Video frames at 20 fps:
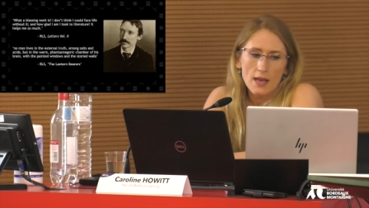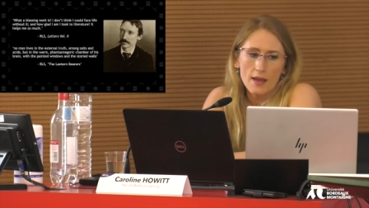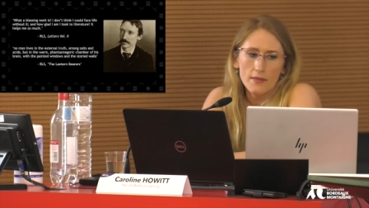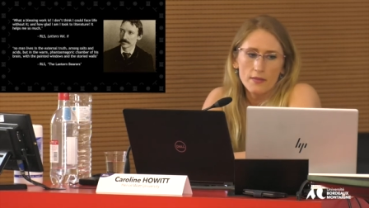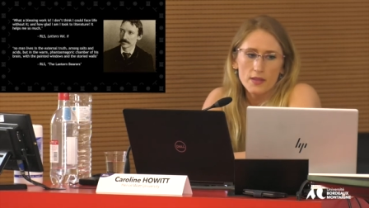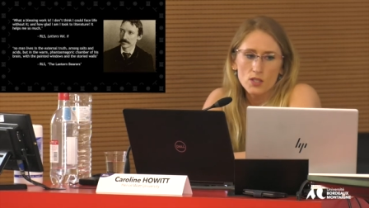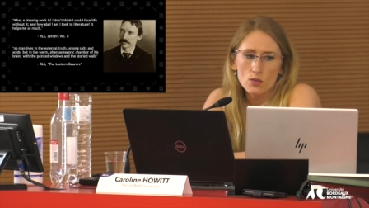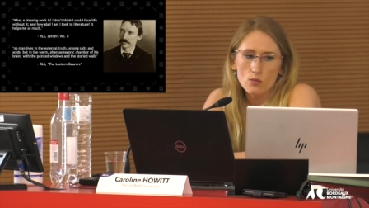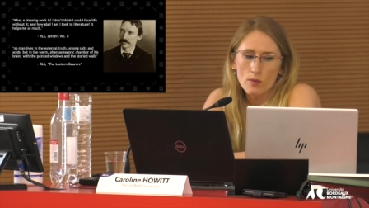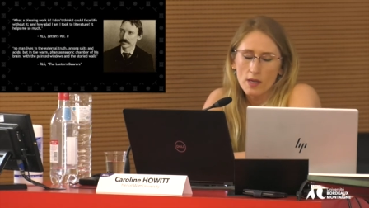
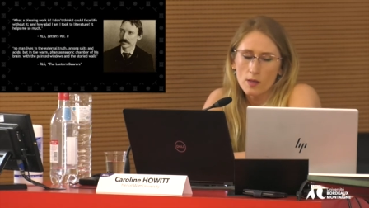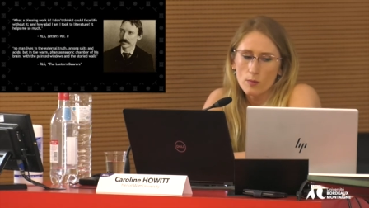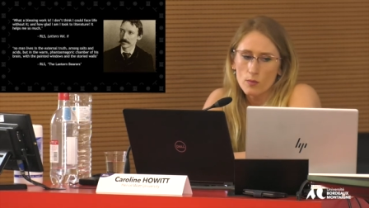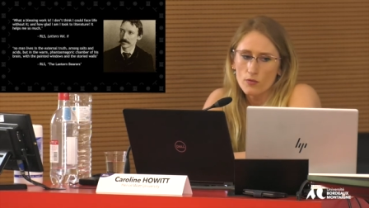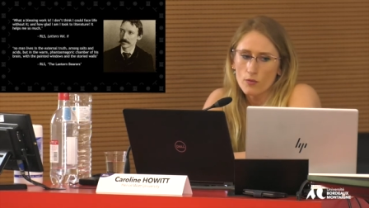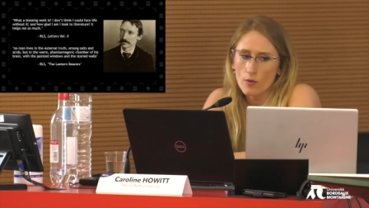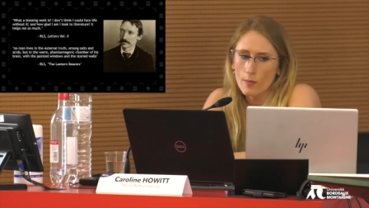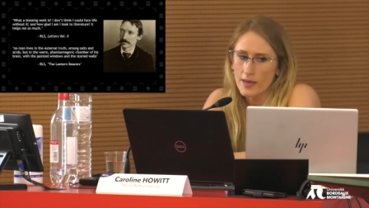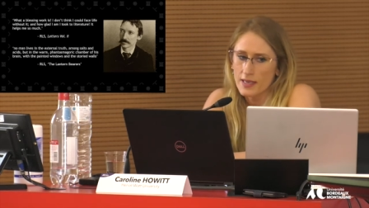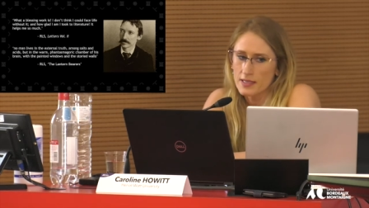And this
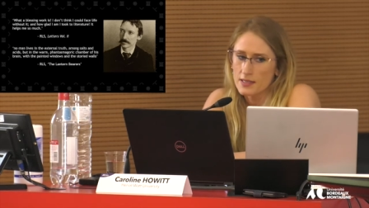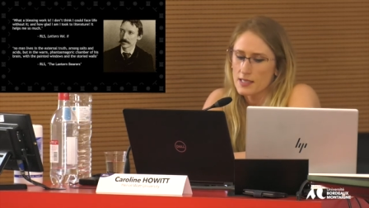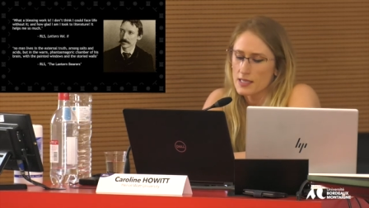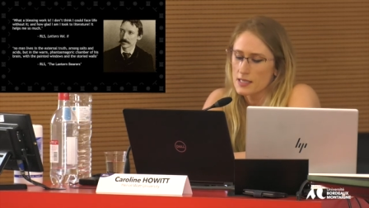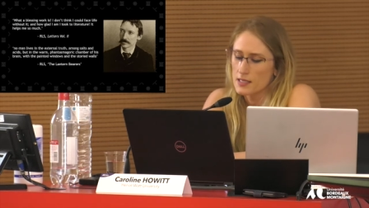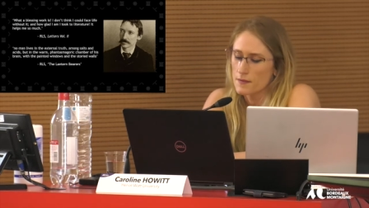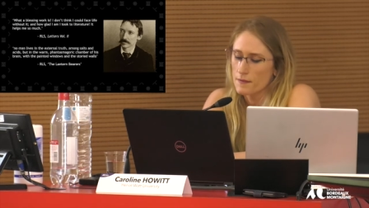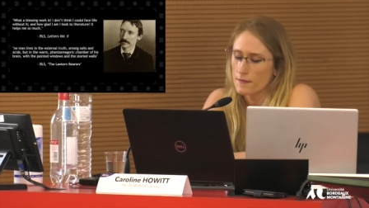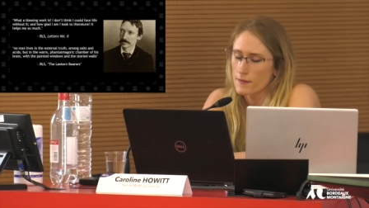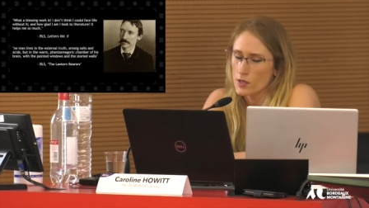realm of romance
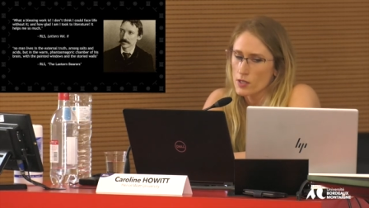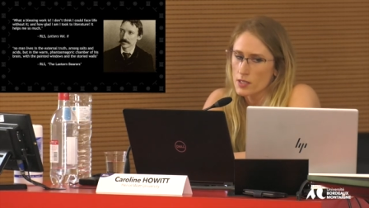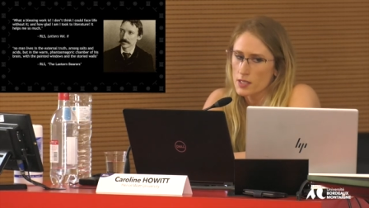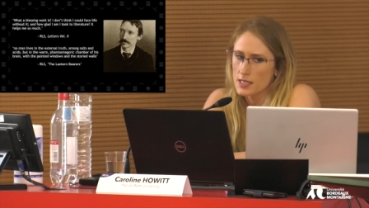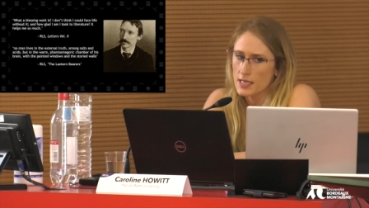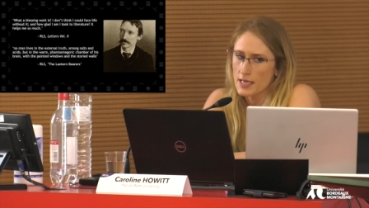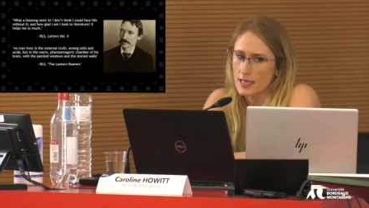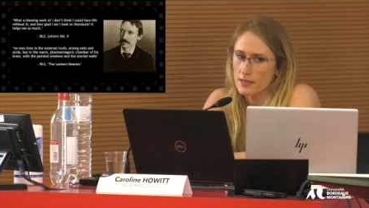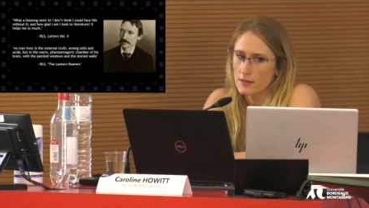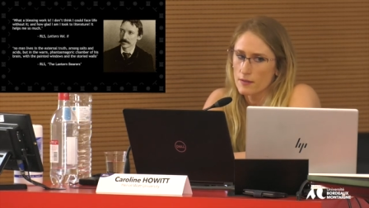is
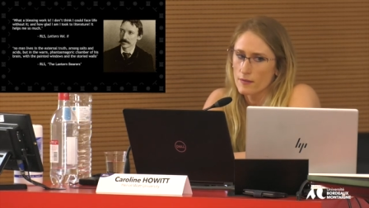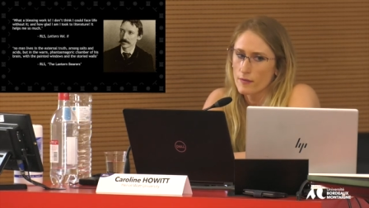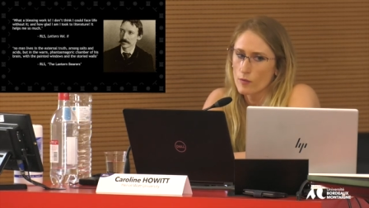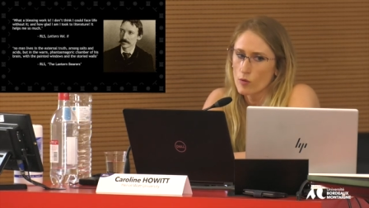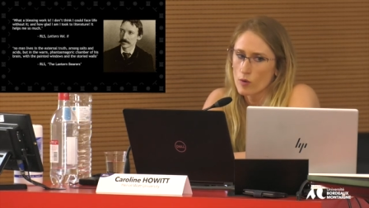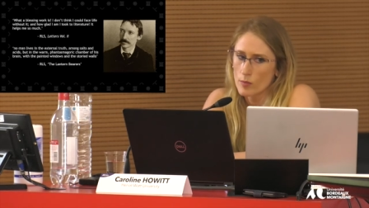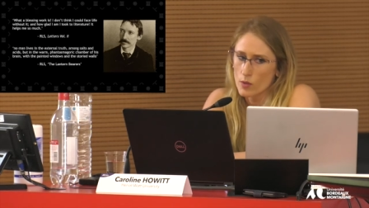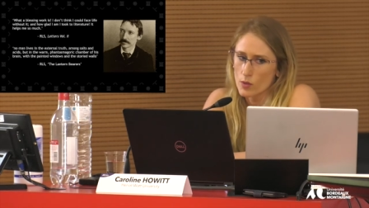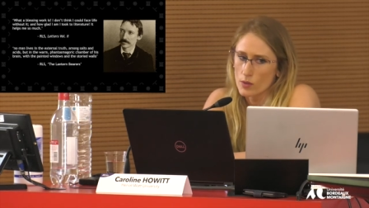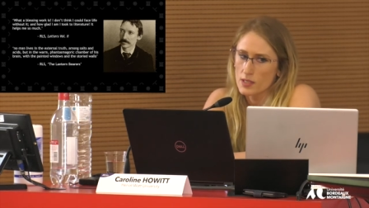first and
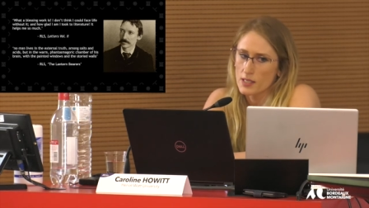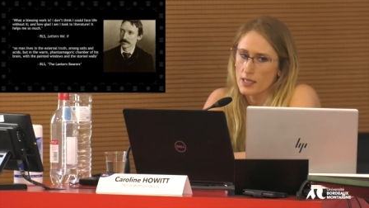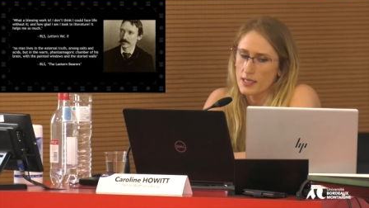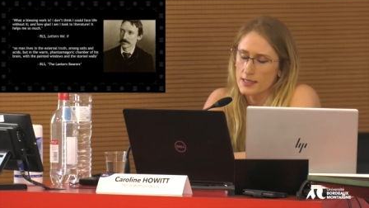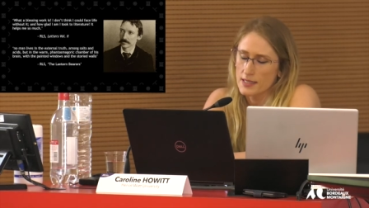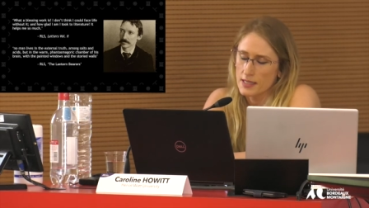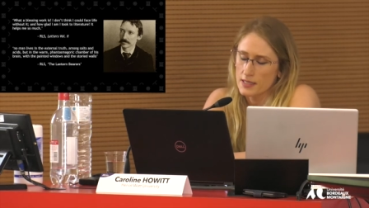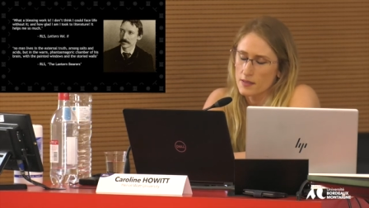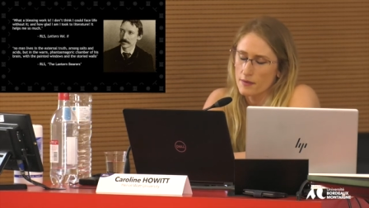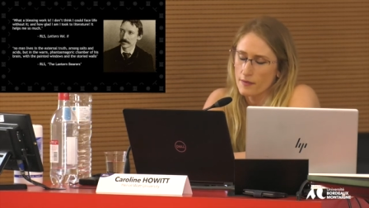foremost
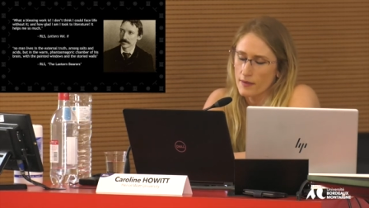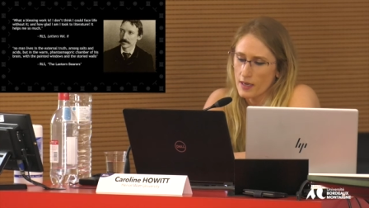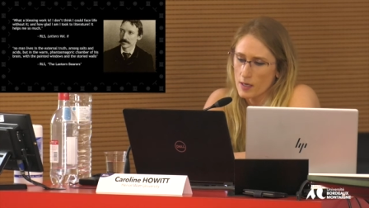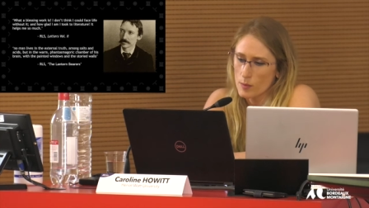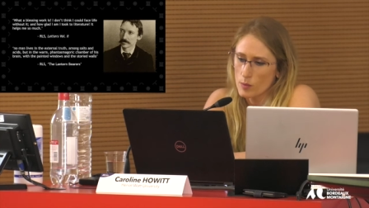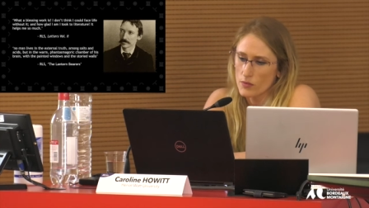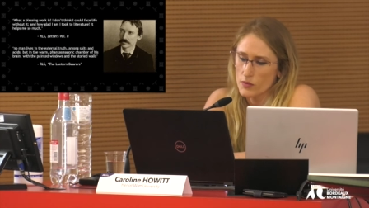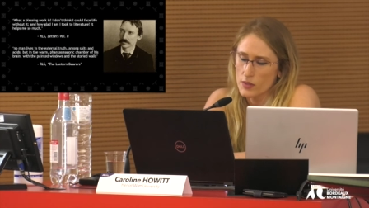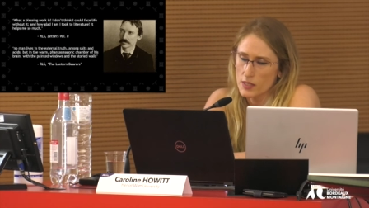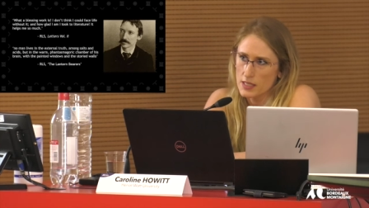
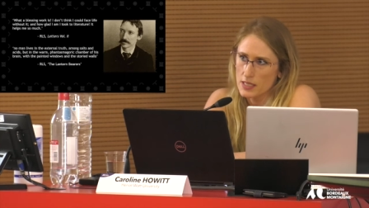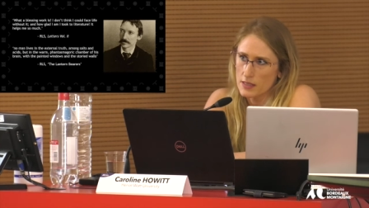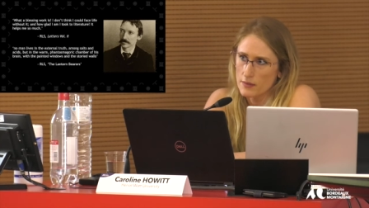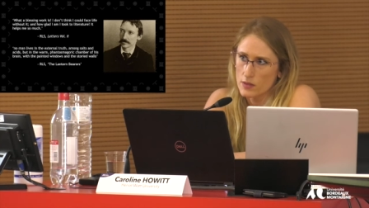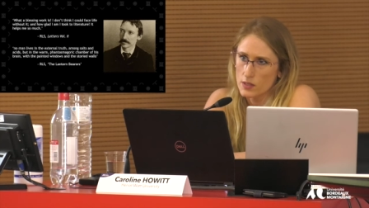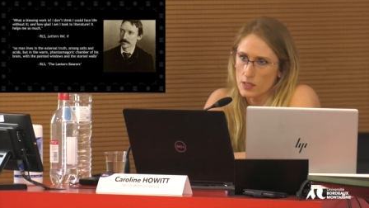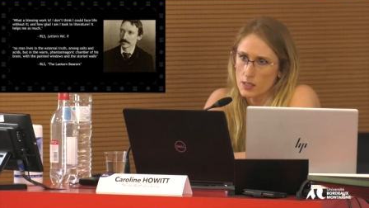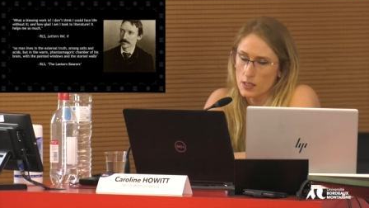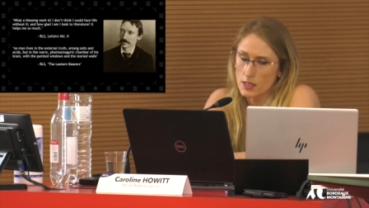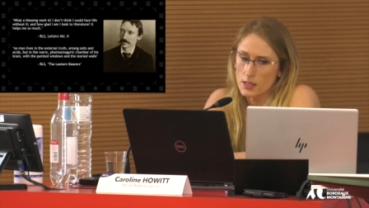identifiable for
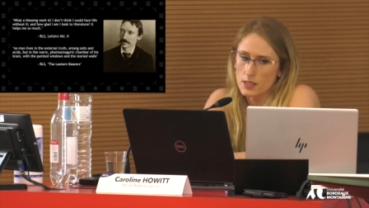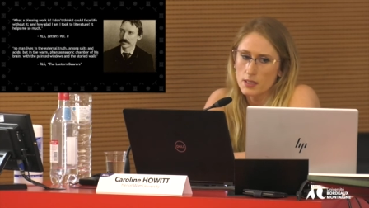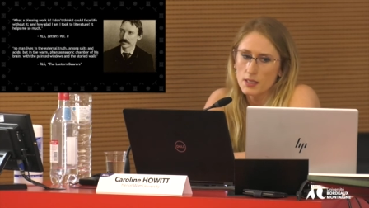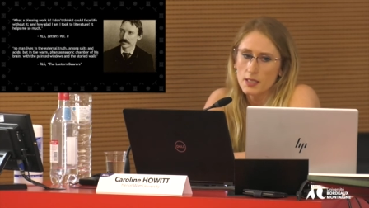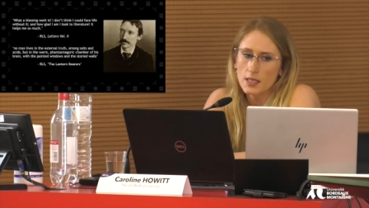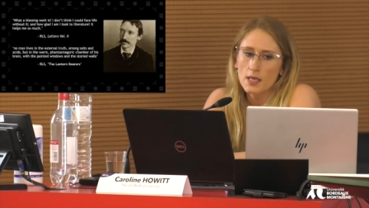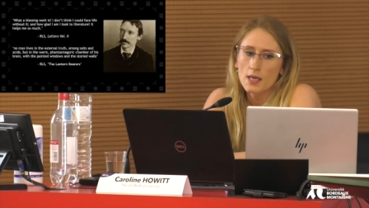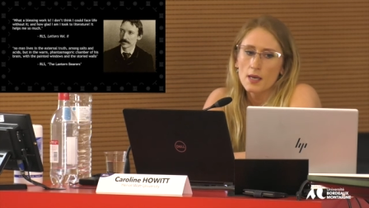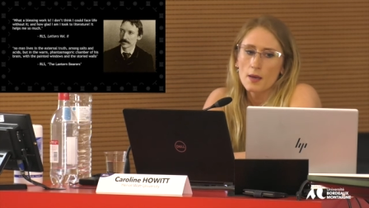Stevenson